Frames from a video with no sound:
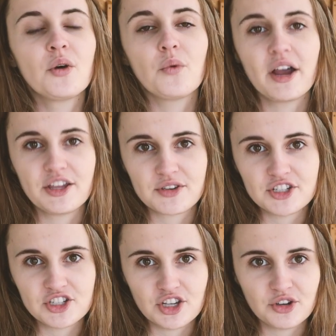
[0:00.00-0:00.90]
what you
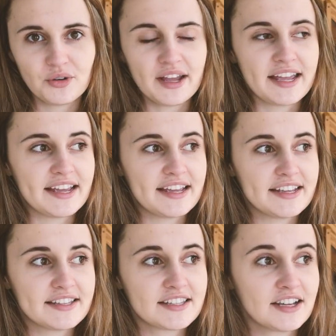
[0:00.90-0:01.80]
can do
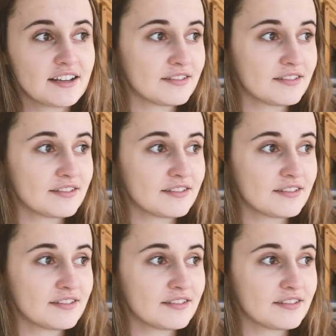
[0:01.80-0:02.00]
is